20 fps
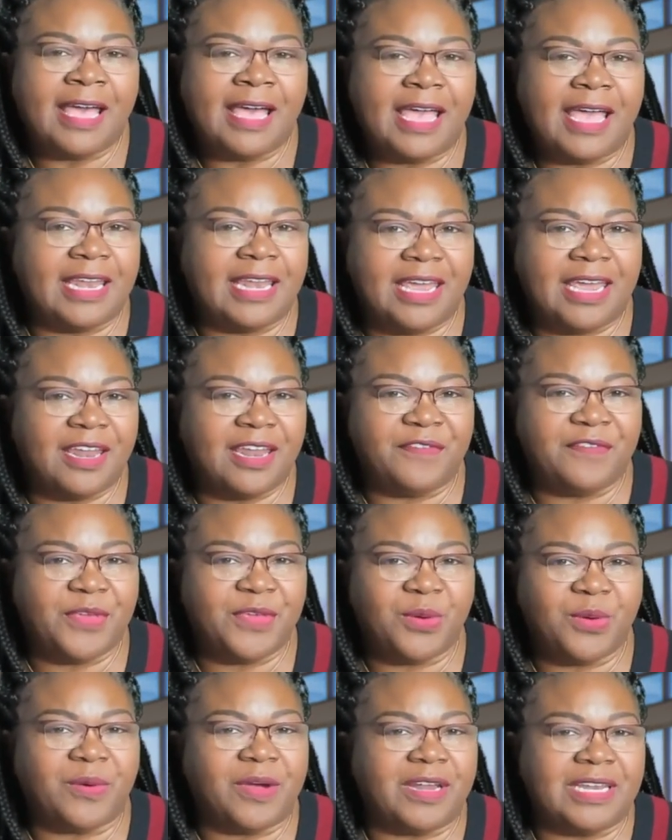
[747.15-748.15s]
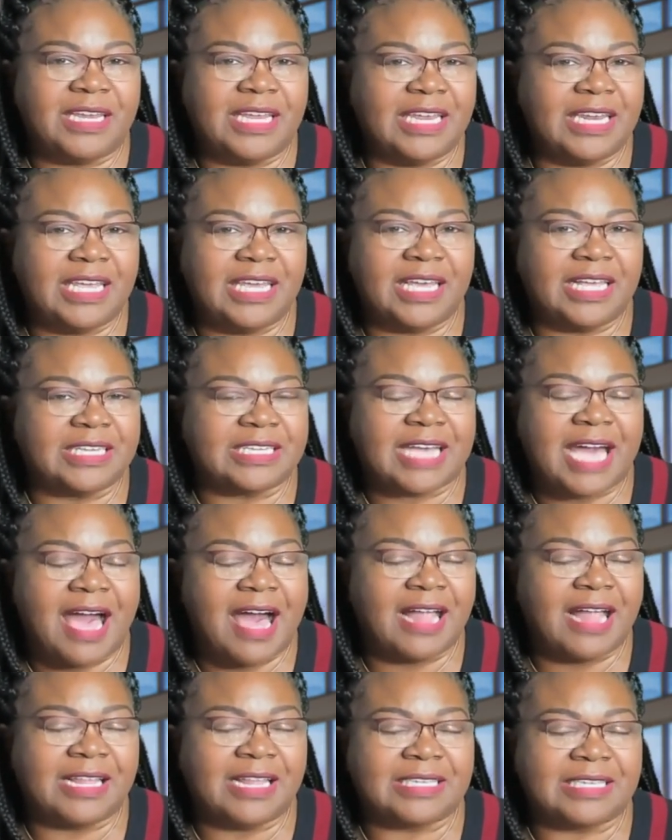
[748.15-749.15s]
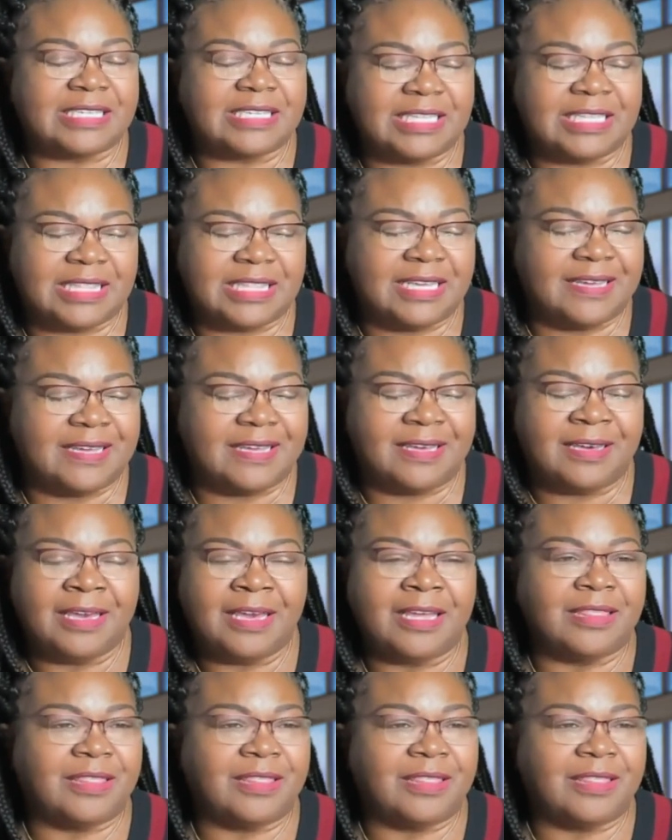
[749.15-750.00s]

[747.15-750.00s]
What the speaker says: an interview where Nene is calling Cynthia